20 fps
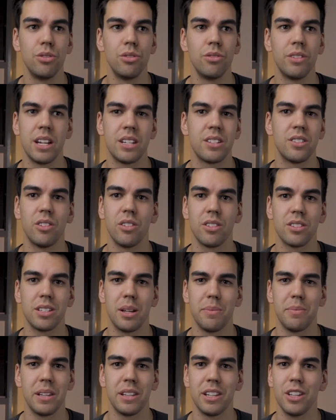that's not
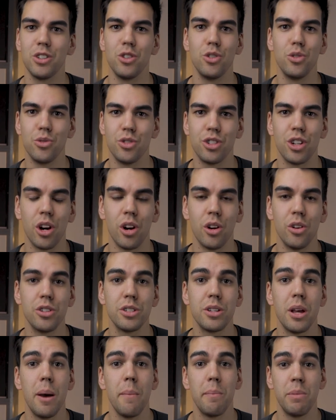something that you
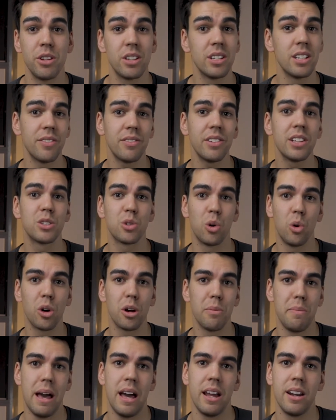chose, but you can definitely talk
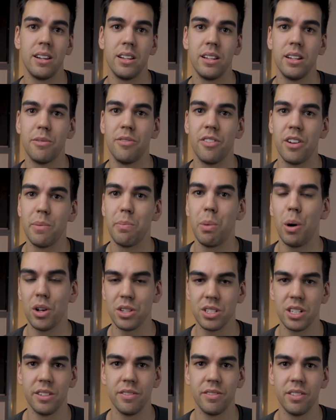about it in a very
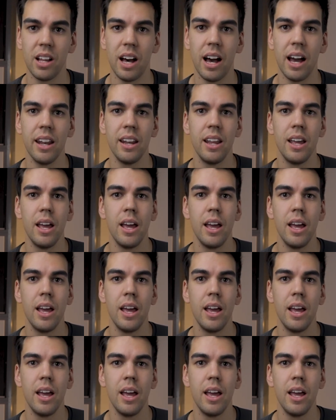positive light.